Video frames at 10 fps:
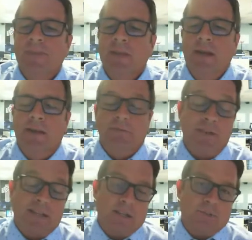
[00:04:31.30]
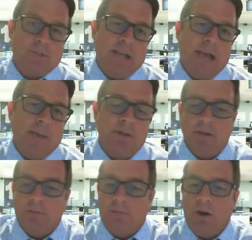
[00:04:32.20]
And in fact, that's what's going to happen here
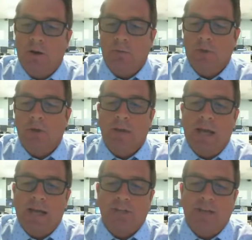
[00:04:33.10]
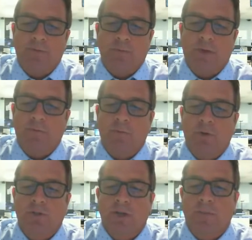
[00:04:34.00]
tomorrow. We actually have a wave of
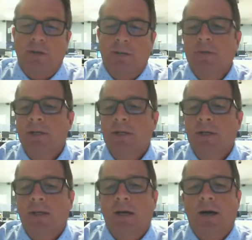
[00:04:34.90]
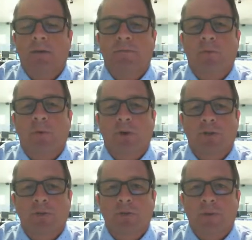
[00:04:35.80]
moisture coming up for
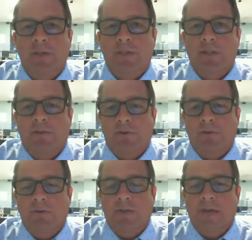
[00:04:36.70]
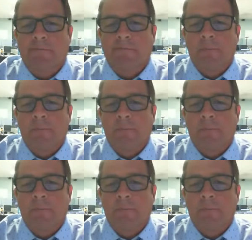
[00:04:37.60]
Tuesday, Wednesday, Thursday.